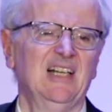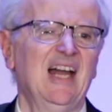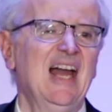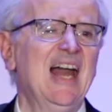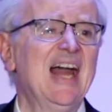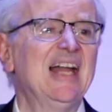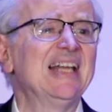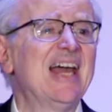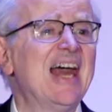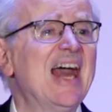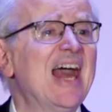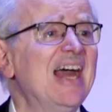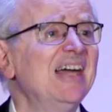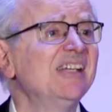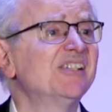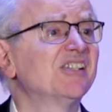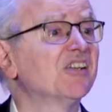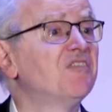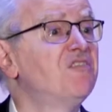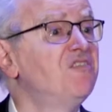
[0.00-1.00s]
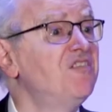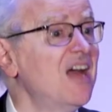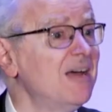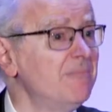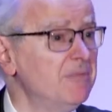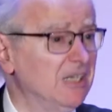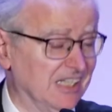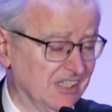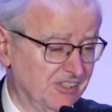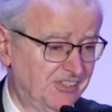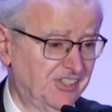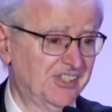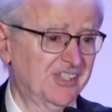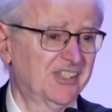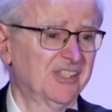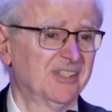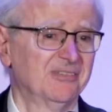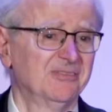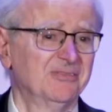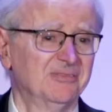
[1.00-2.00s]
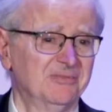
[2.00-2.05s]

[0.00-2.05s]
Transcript: And as a feminist,